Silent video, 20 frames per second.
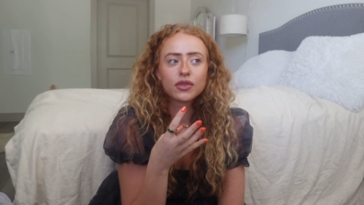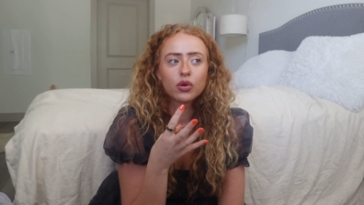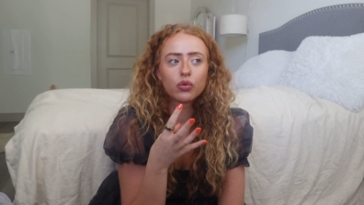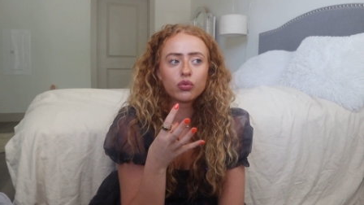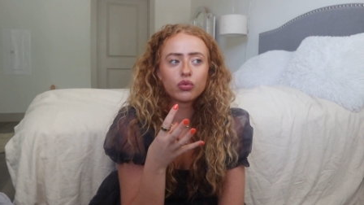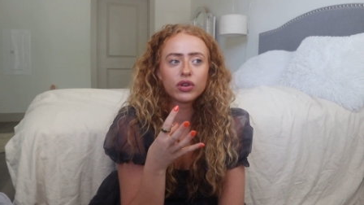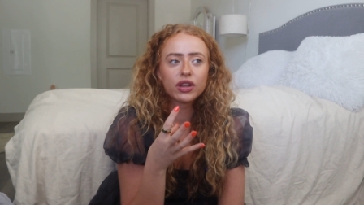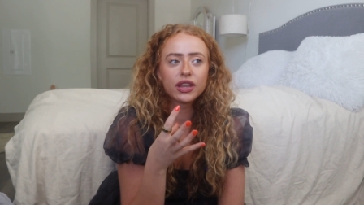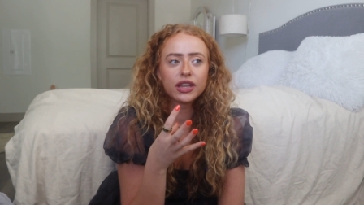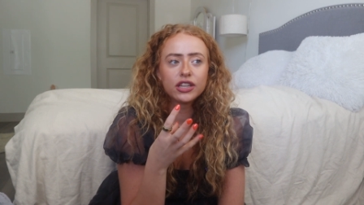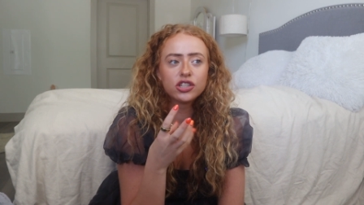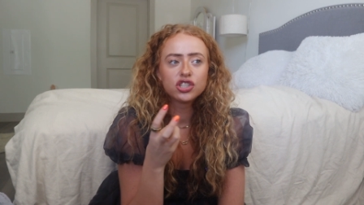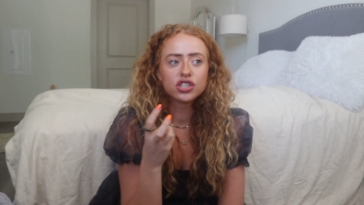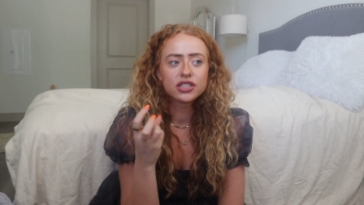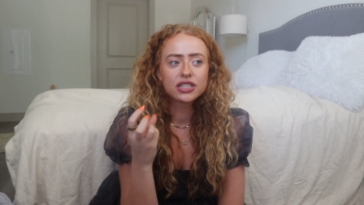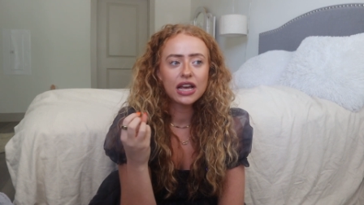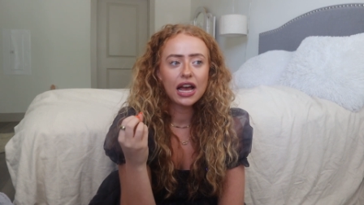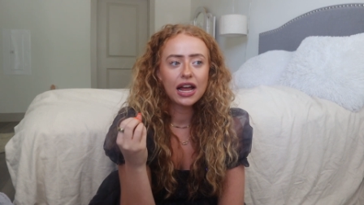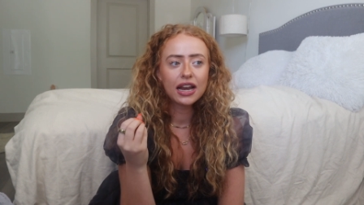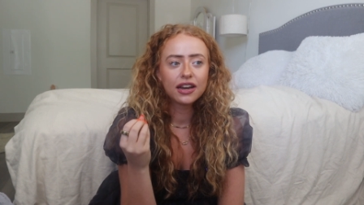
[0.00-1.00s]
really
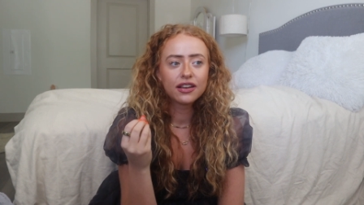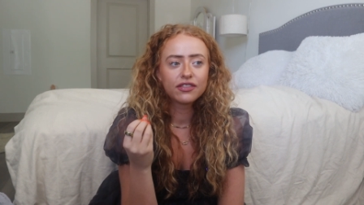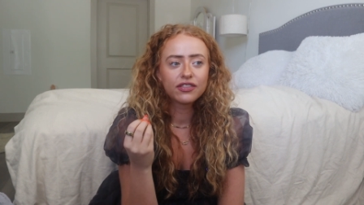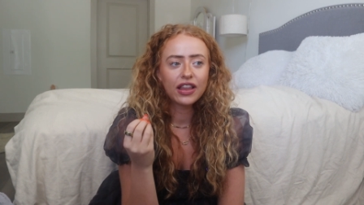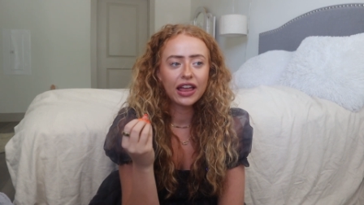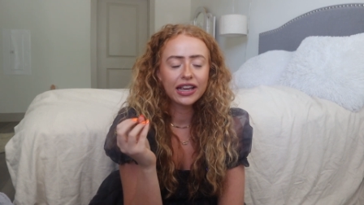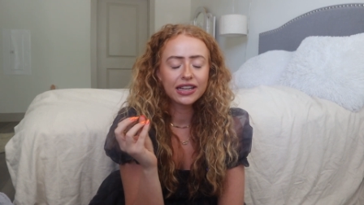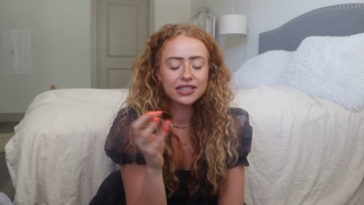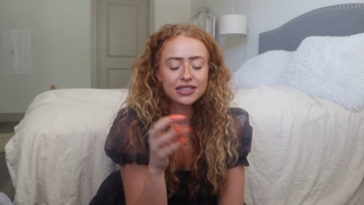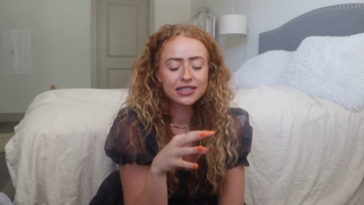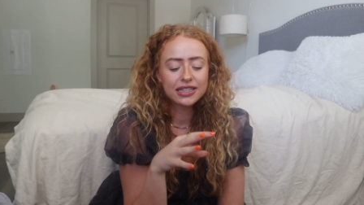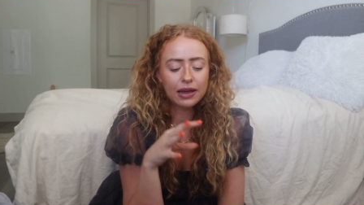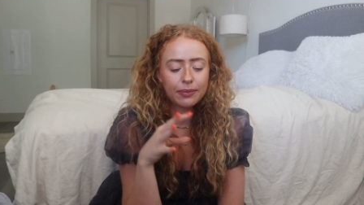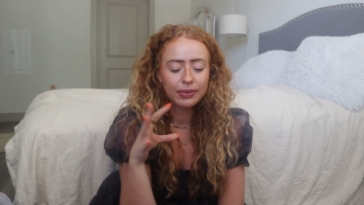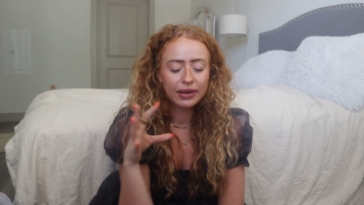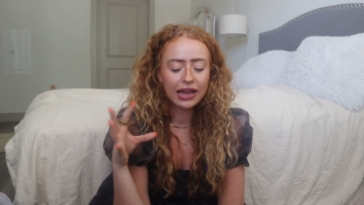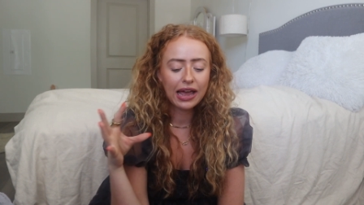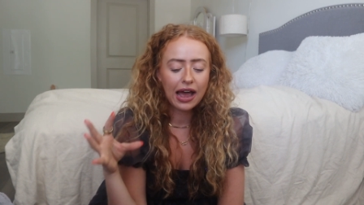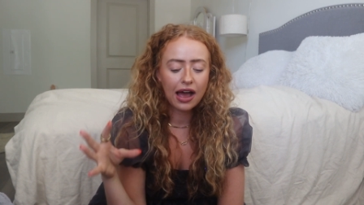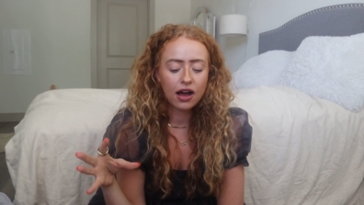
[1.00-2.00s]
just kind of like
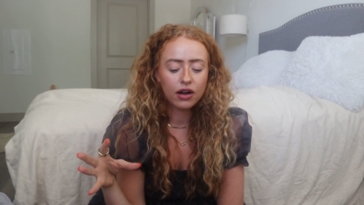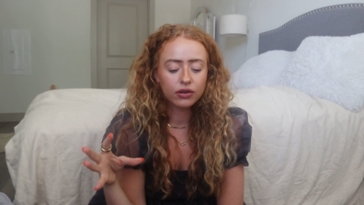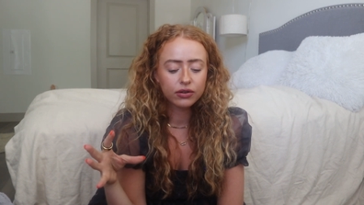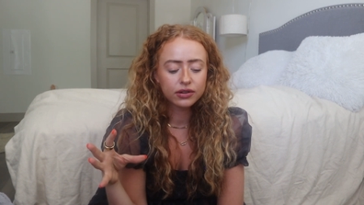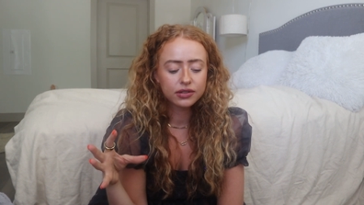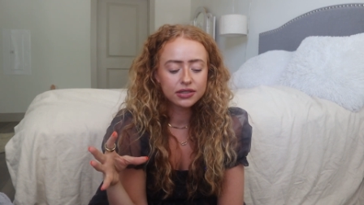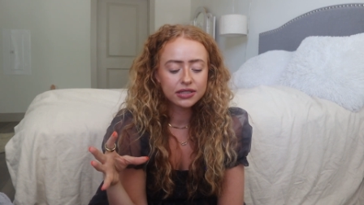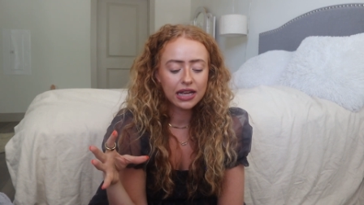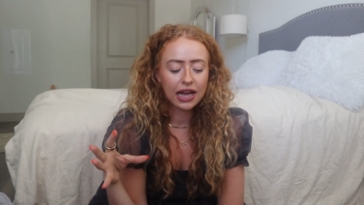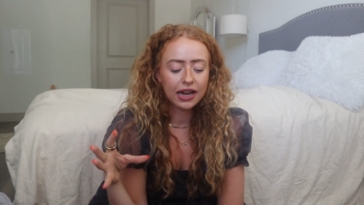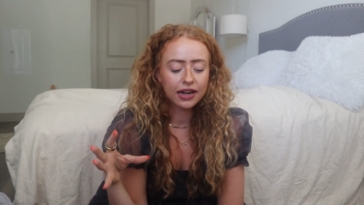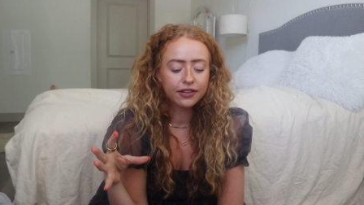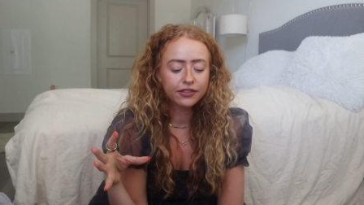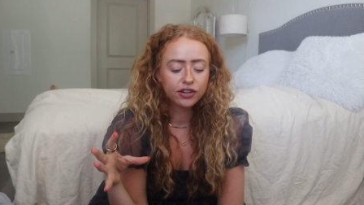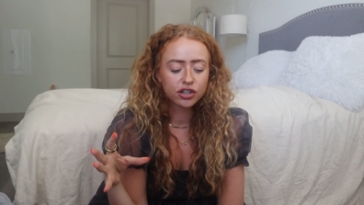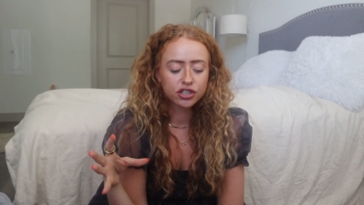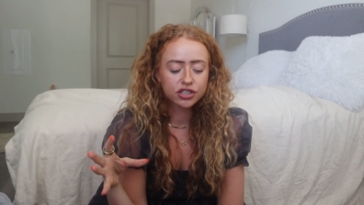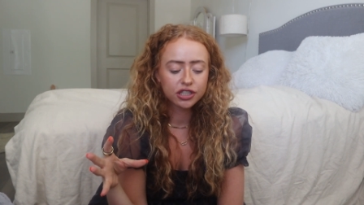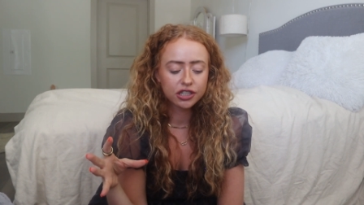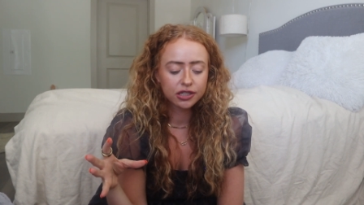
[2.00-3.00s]
stepping outside of
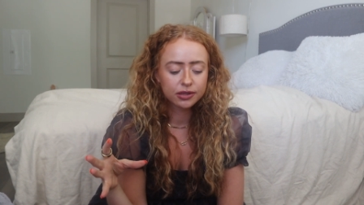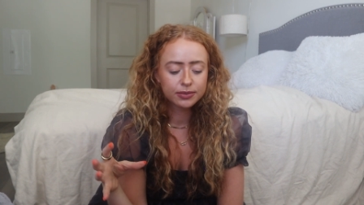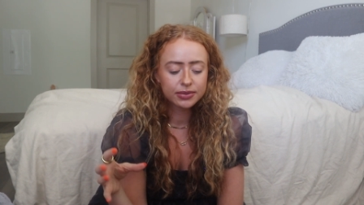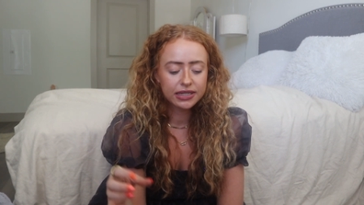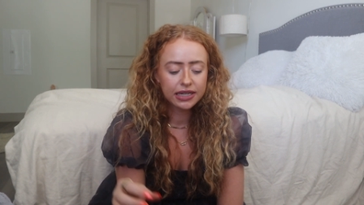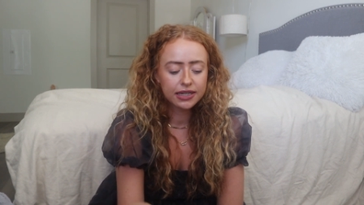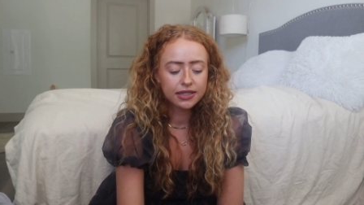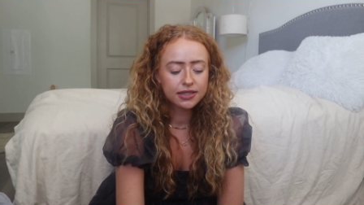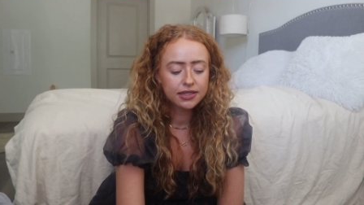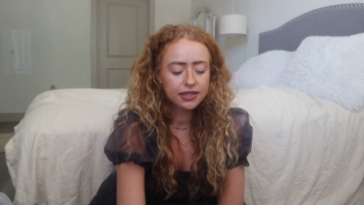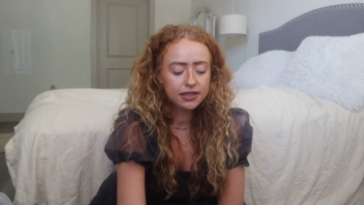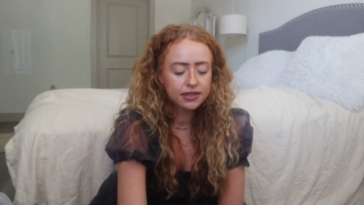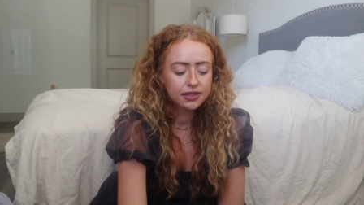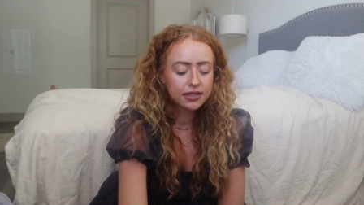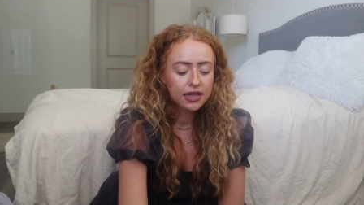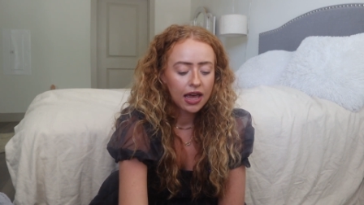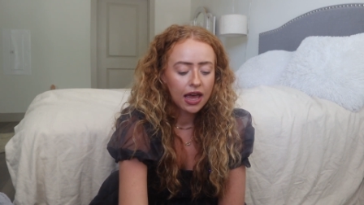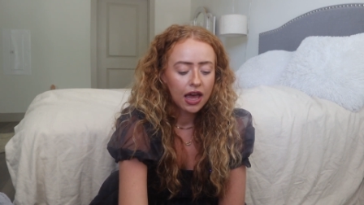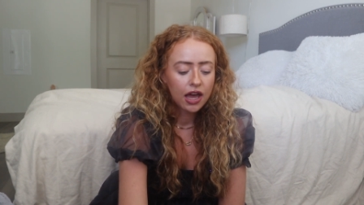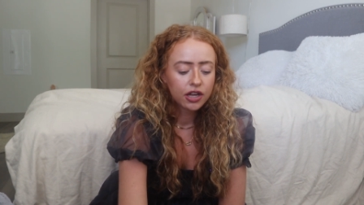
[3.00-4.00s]
your
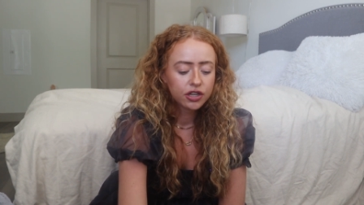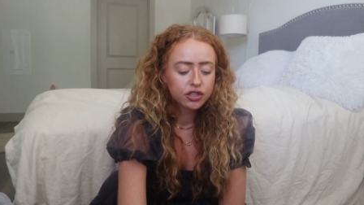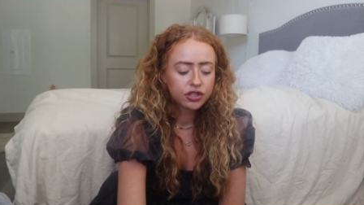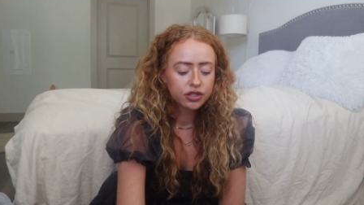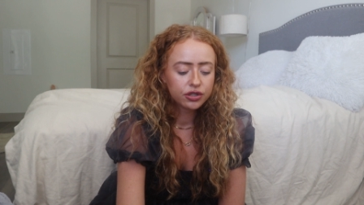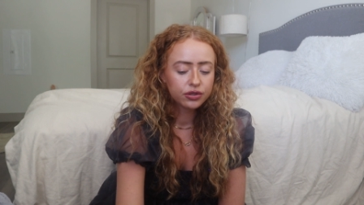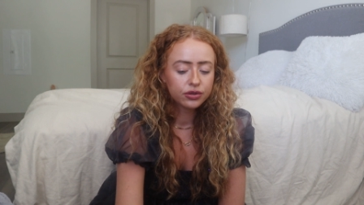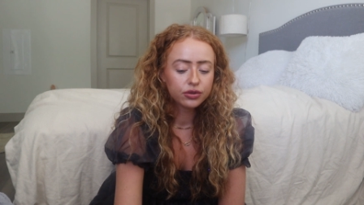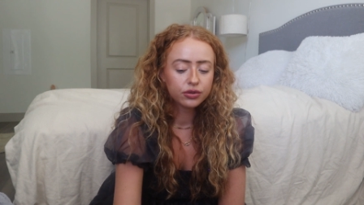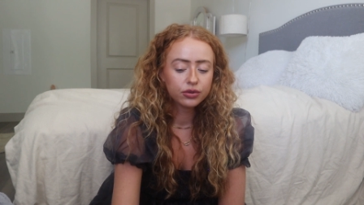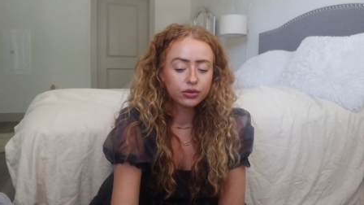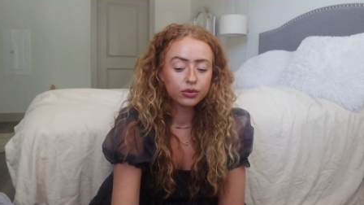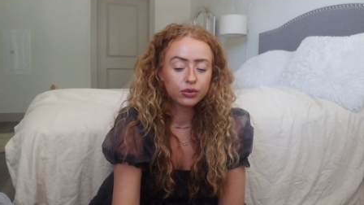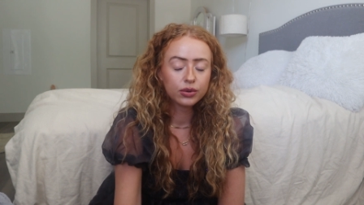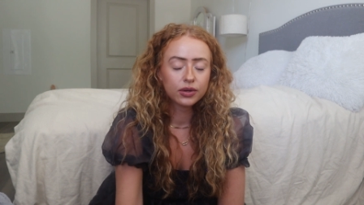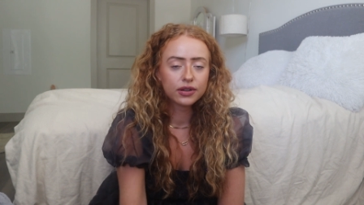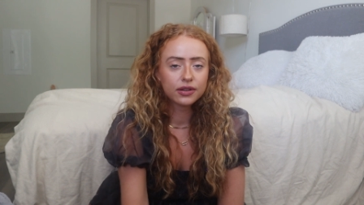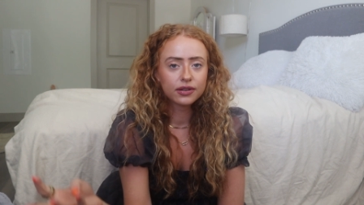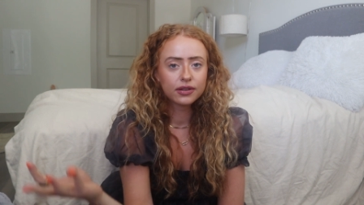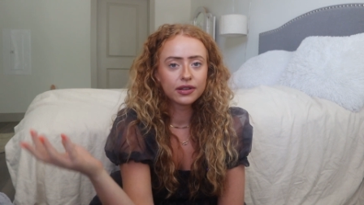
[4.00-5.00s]
circumstances
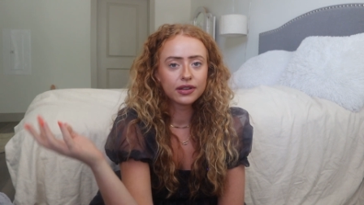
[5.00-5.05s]
to